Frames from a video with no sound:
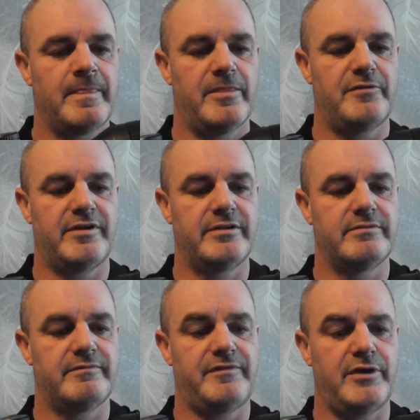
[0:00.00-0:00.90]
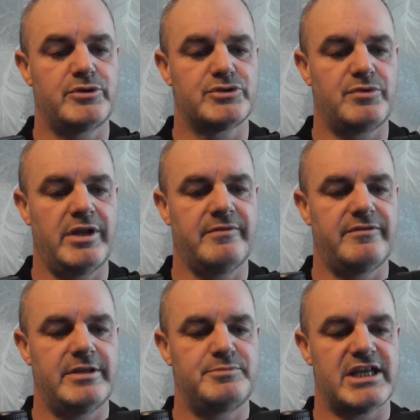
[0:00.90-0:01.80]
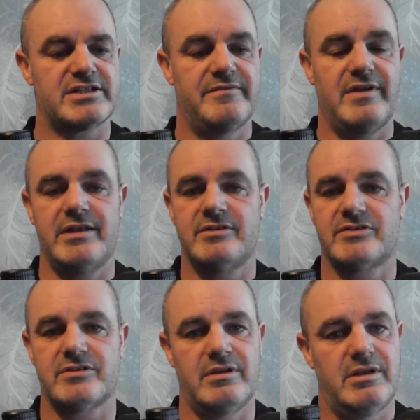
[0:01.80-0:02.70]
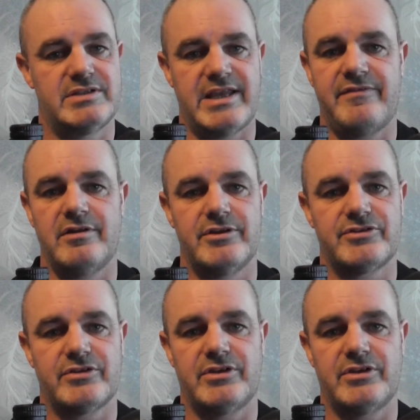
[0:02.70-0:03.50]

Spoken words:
The front focus ring for the objective lens is effortless.